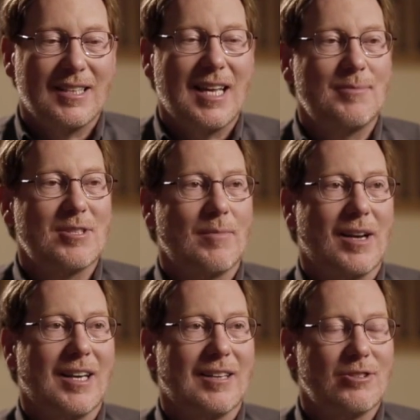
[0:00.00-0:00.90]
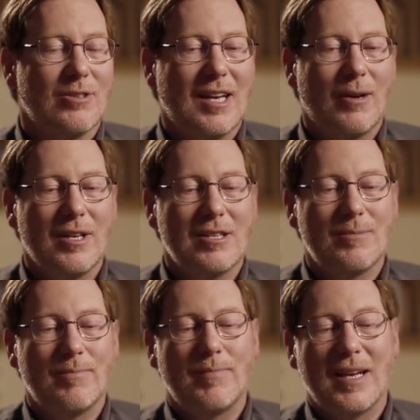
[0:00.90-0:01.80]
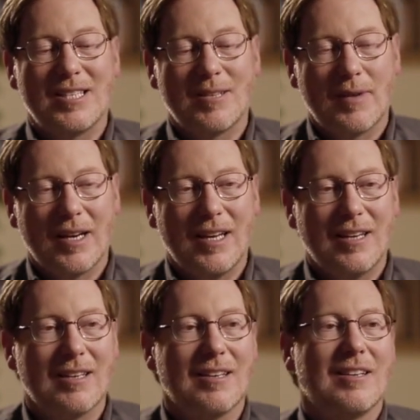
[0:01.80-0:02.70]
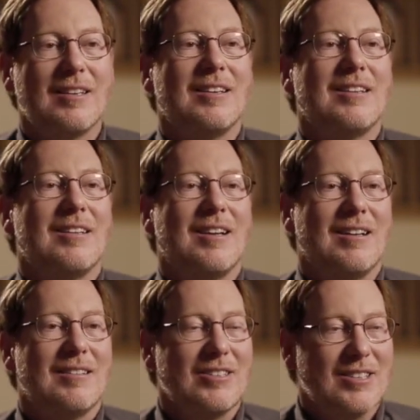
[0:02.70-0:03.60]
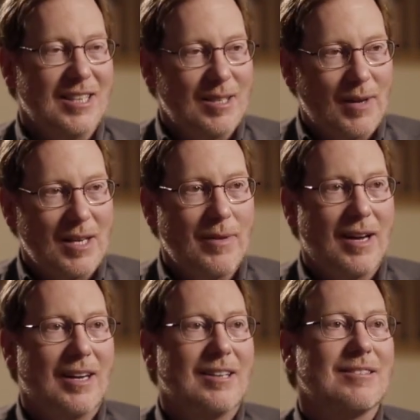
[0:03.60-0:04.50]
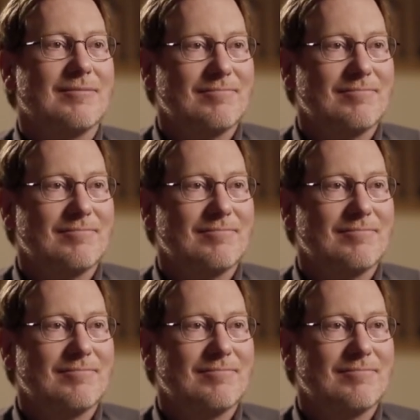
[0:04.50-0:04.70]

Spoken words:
it keeps the money. So now he's paid some money, doesn't get the money back,